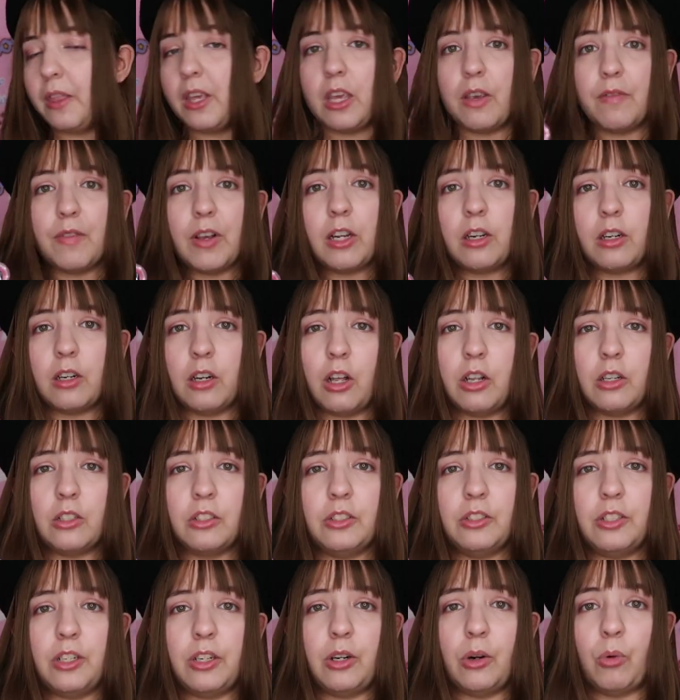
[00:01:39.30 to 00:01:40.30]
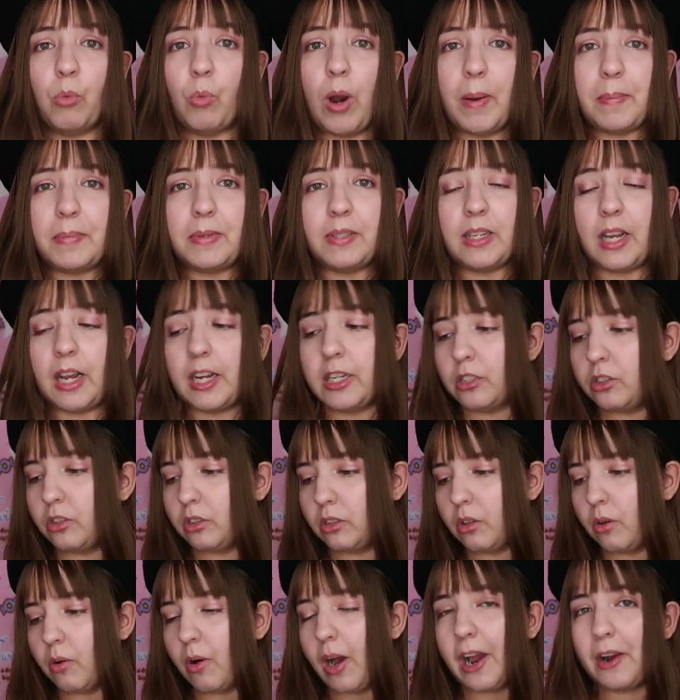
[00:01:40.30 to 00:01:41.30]
They even closed their website,
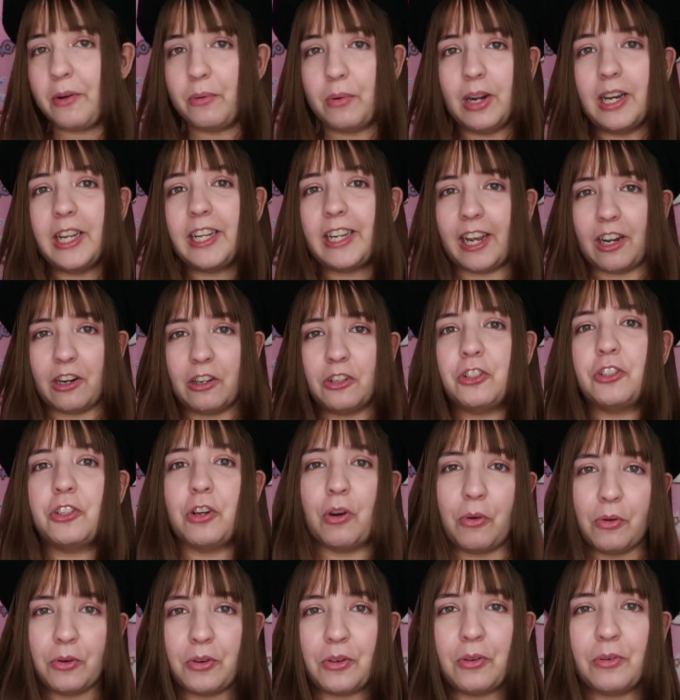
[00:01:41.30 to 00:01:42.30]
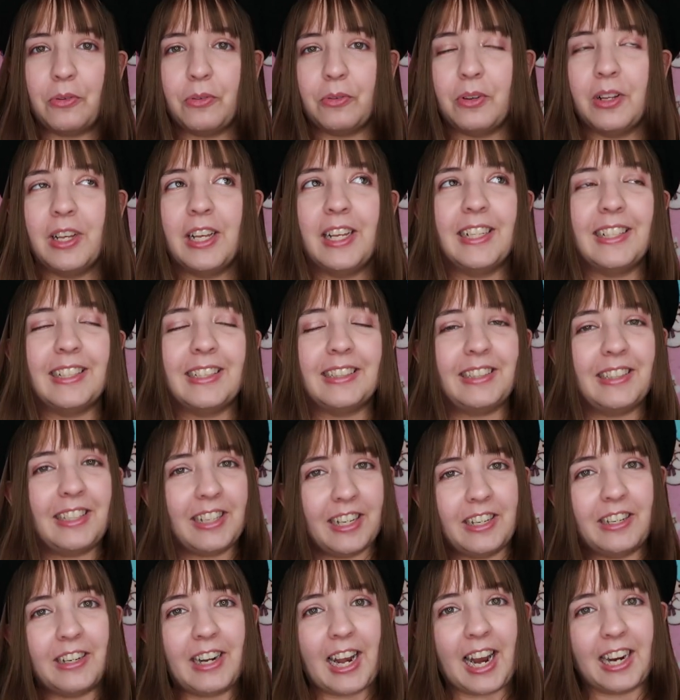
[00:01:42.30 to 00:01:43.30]
so I really cannot show you
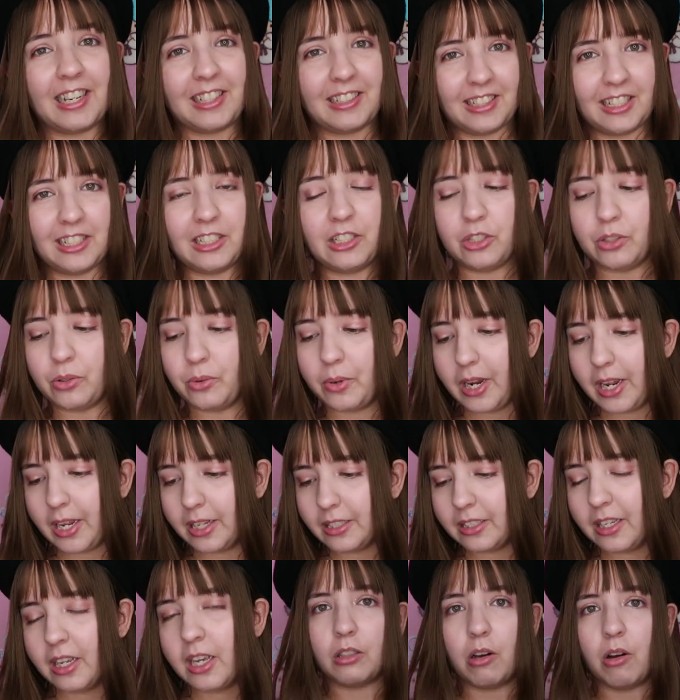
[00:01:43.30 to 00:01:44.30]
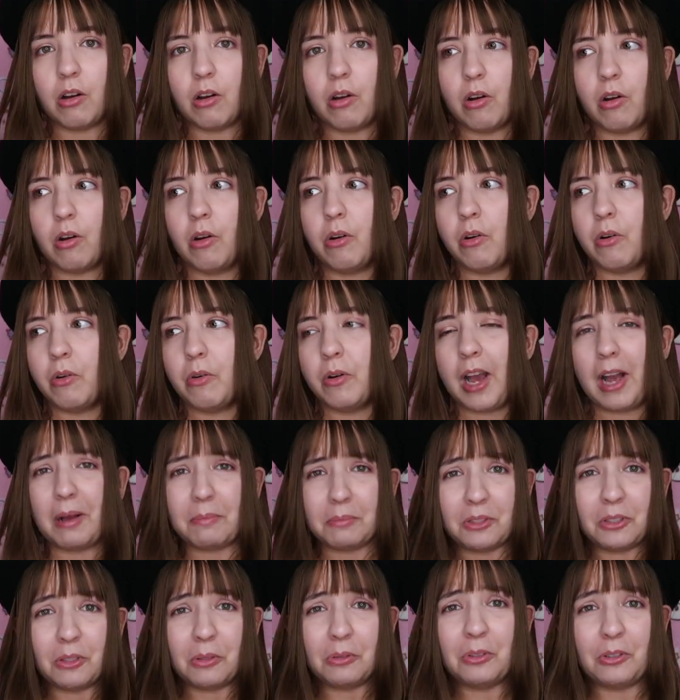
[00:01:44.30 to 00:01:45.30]
their accessories, so
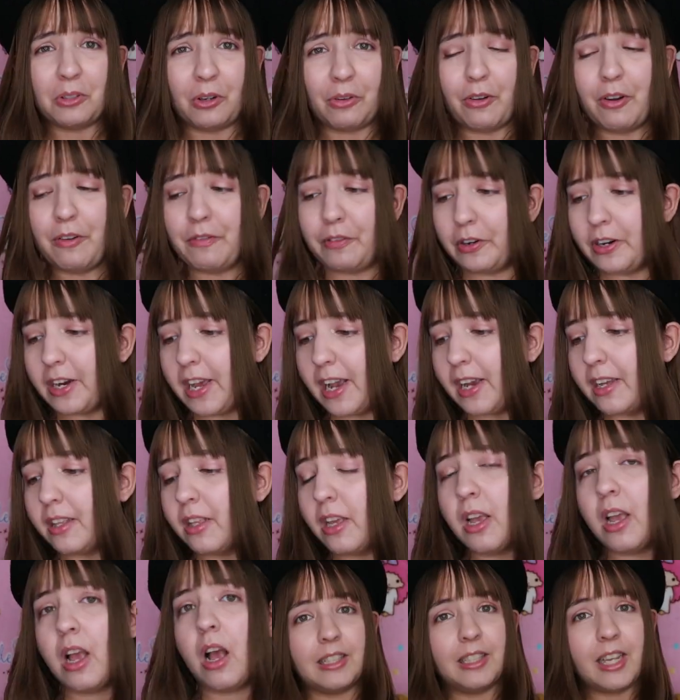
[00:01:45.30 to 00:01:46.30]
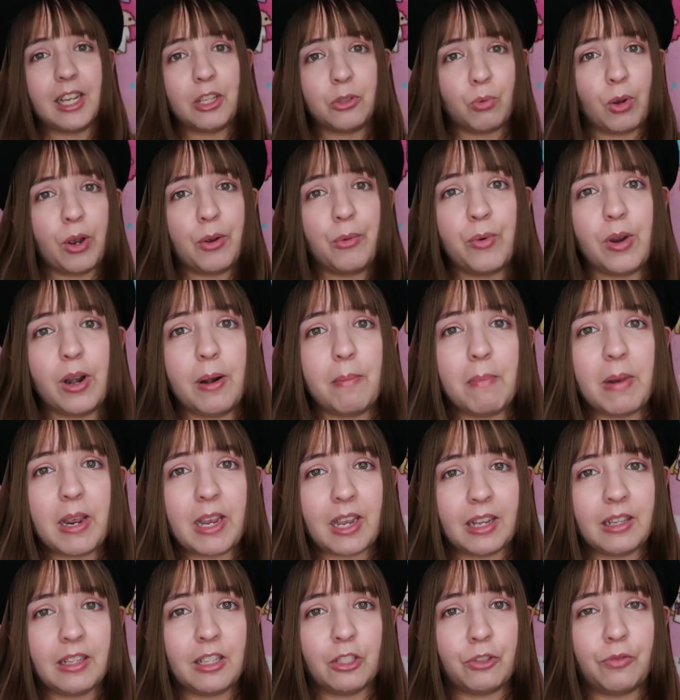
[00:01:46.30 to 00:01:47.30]
I'm so sorry for that. That's why we're
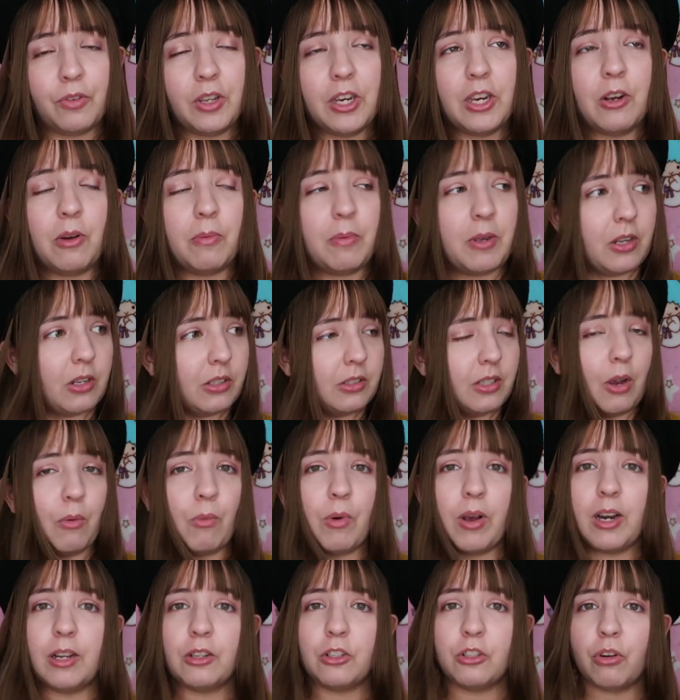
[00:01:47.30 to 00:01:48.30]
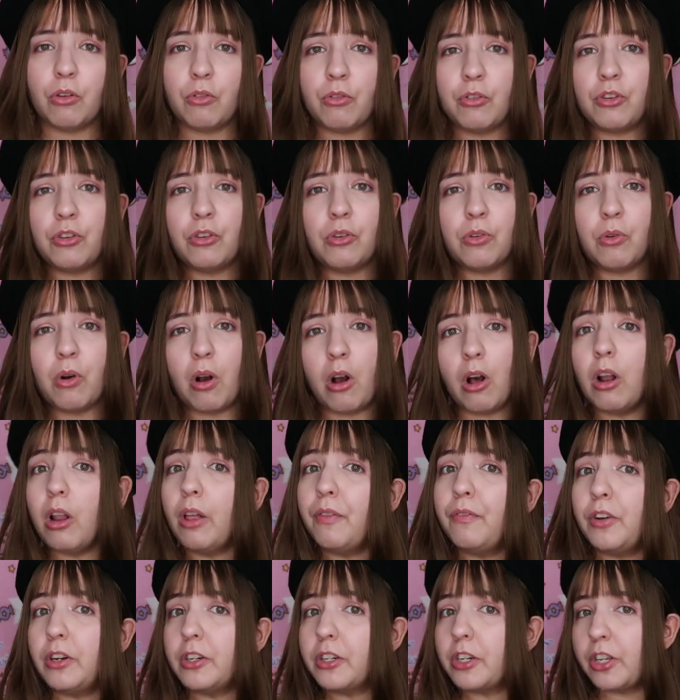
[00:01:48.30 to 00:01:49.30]
making this video, because I want to show you all
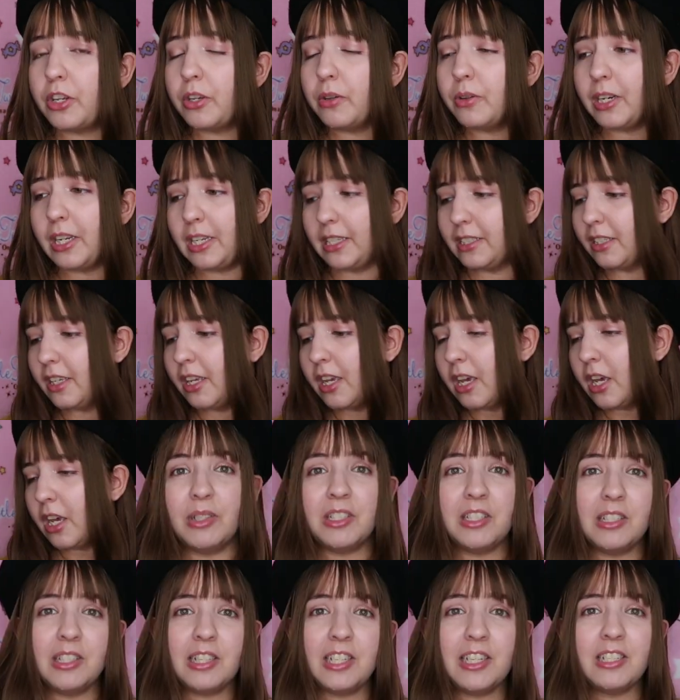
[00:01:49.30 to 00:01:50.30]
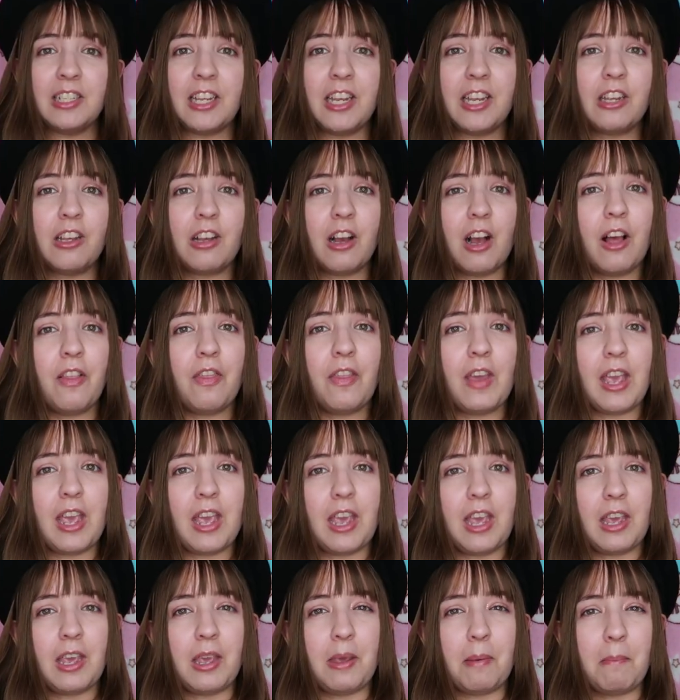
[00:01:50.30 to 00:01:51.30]
of their cuties. Recently they got
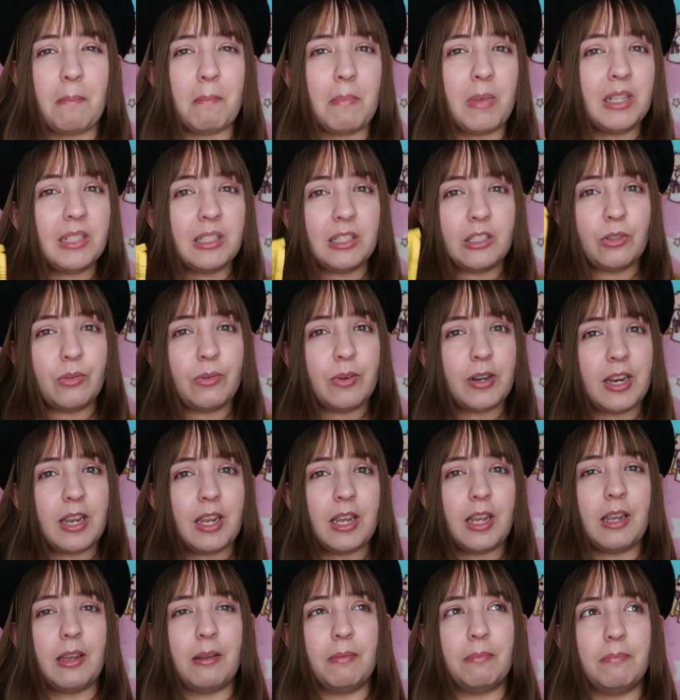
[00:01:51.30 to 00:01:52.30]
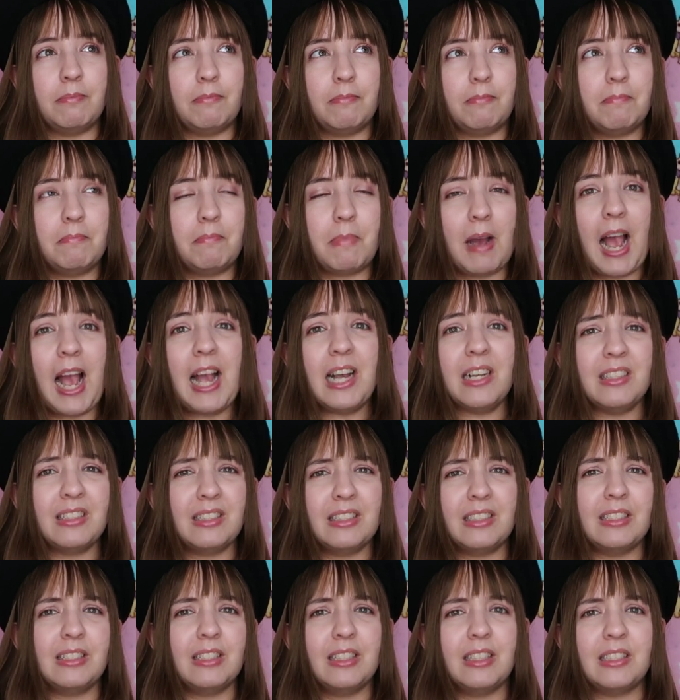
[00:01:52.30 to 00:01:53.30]
a mystery bags
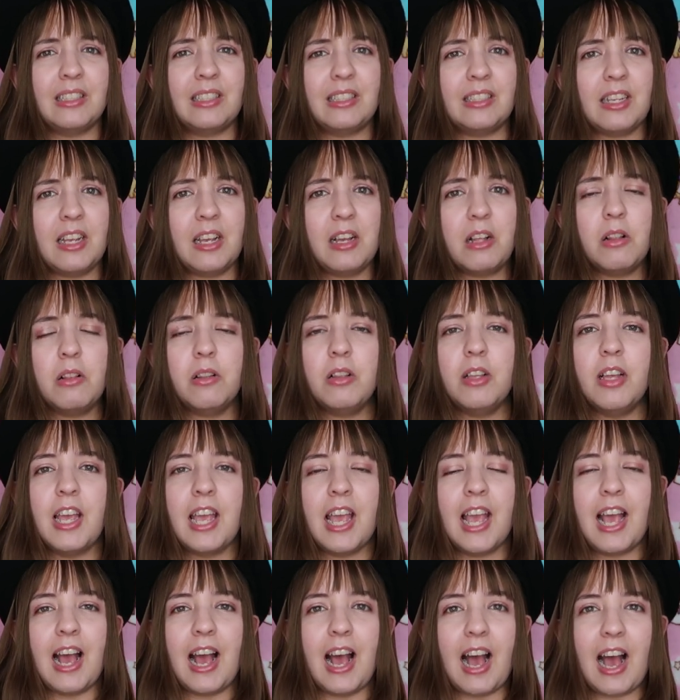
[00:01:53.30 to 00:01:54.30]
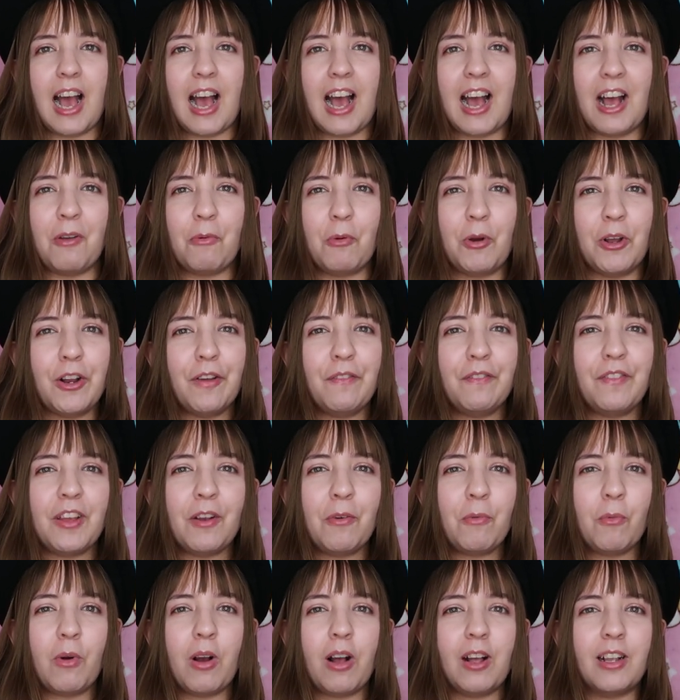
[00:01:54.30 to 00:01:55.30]
sale, and uh, one of
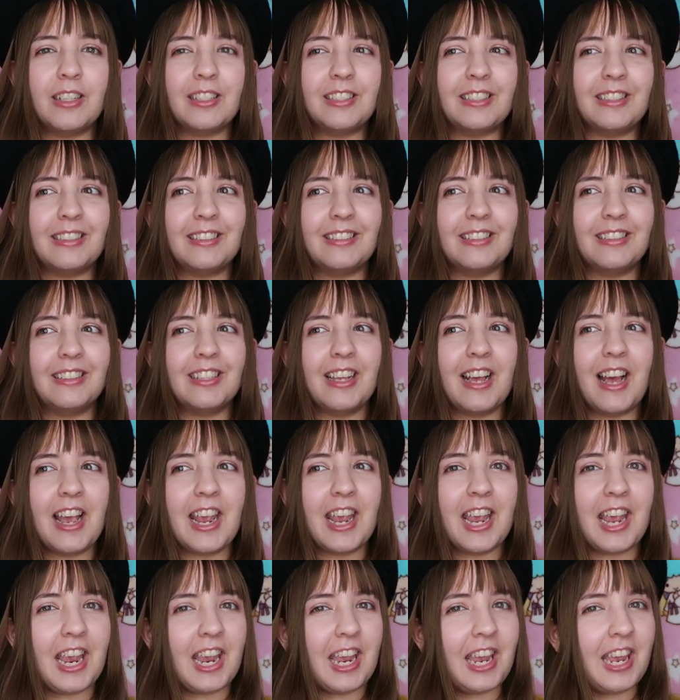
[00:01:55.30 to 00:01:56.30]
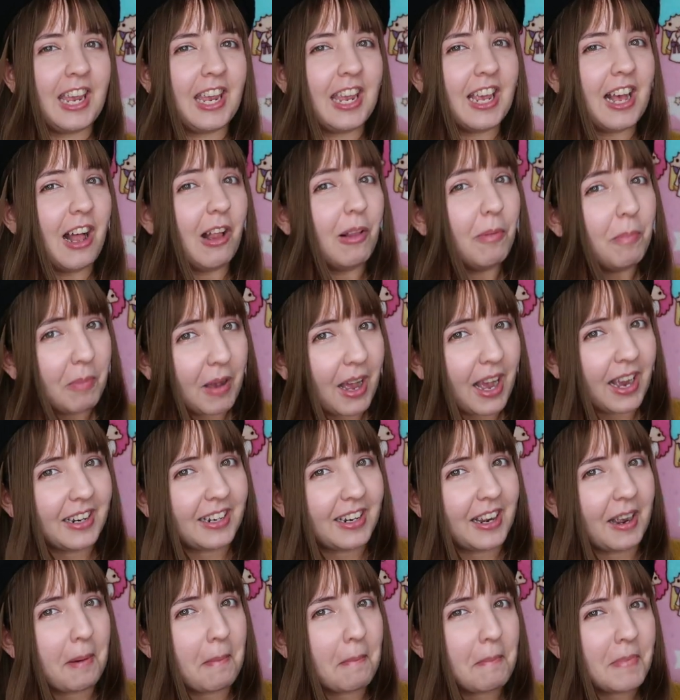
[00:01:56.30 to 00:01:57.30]
them was a
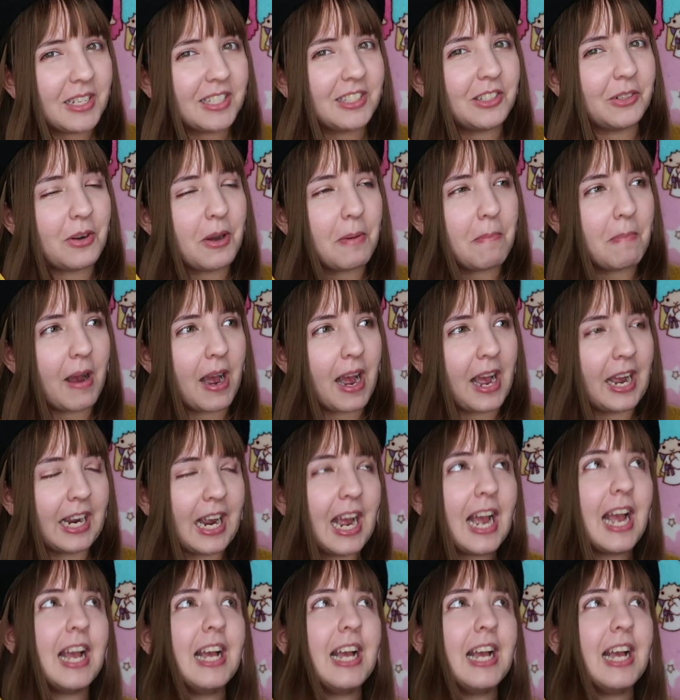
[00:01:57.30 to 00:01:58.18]
alpaca mystery bag,